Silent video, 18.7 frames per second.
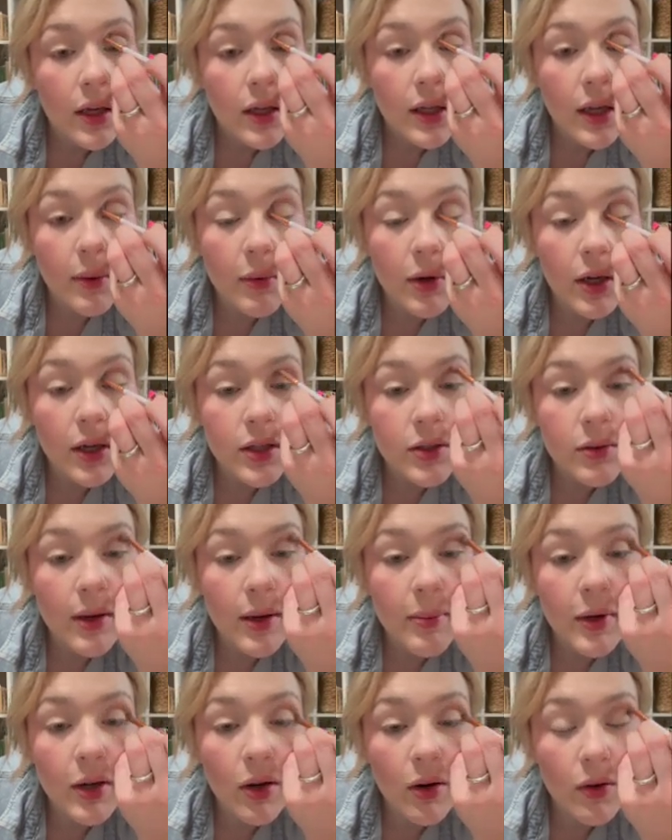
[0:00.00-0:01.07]
And we're gonna
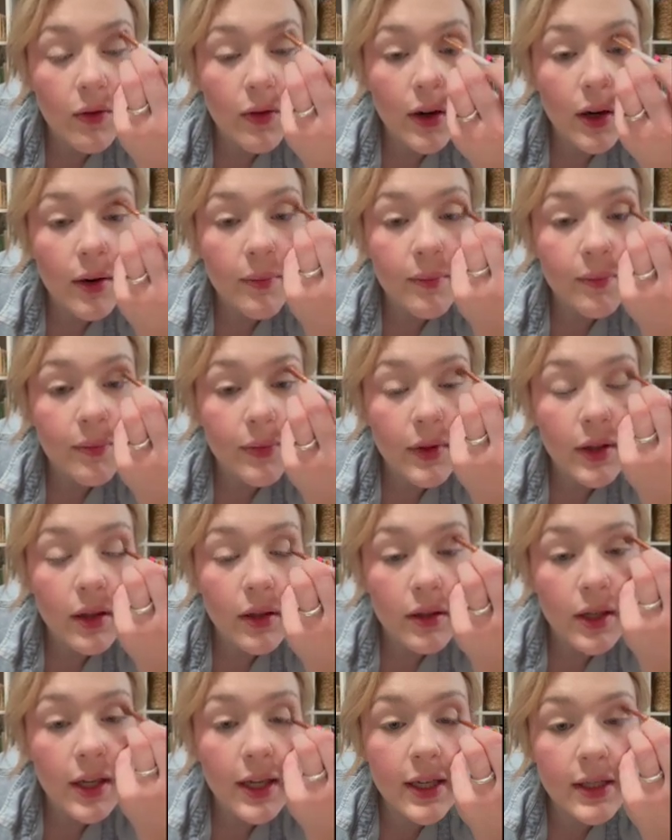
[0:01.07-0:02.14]
swipe it over.
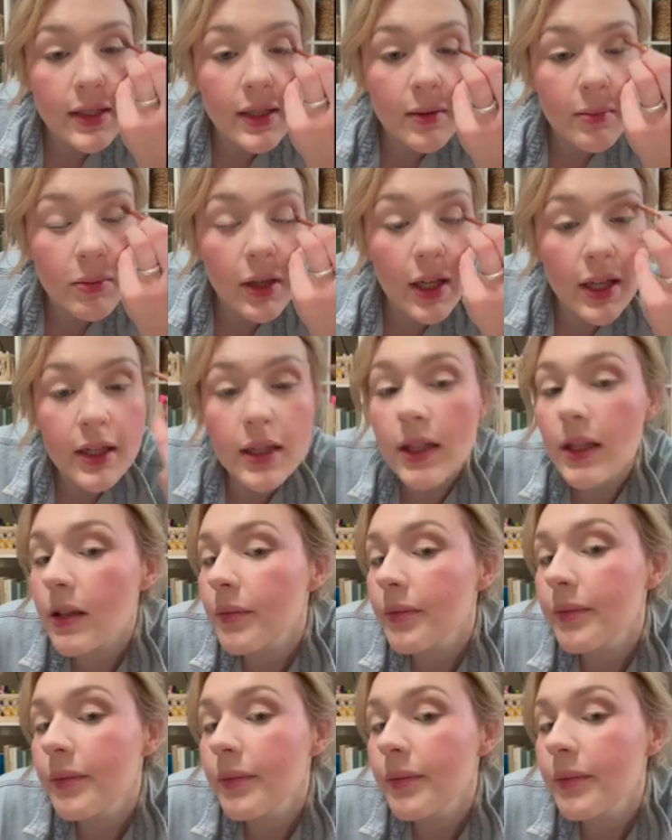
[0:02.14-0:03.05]
Nice and blended.